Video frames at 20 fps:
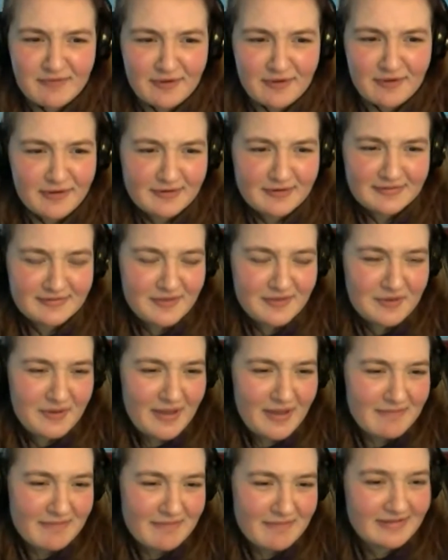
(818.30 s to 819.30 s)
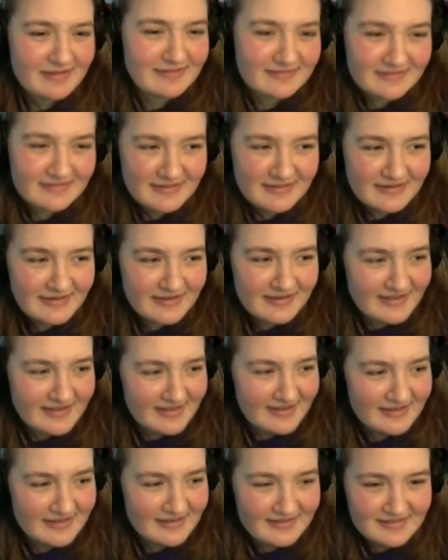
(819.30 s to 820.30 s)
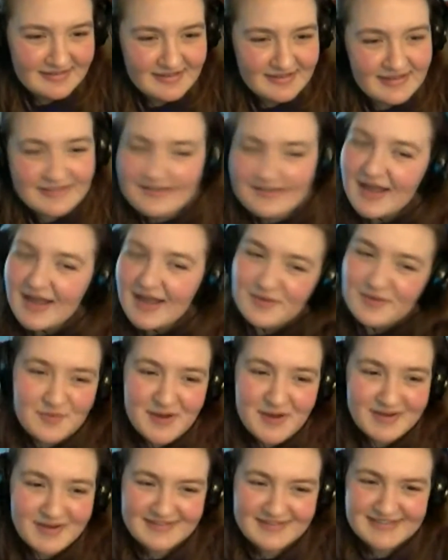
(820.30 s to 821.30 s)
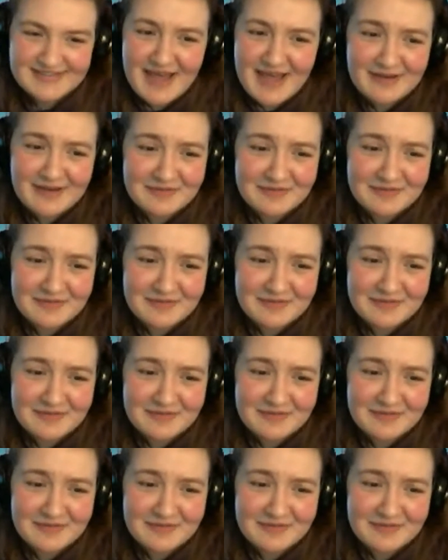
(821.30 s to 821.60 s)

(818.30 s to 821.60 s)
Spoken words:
her, so, I mean, he's not the greatest dad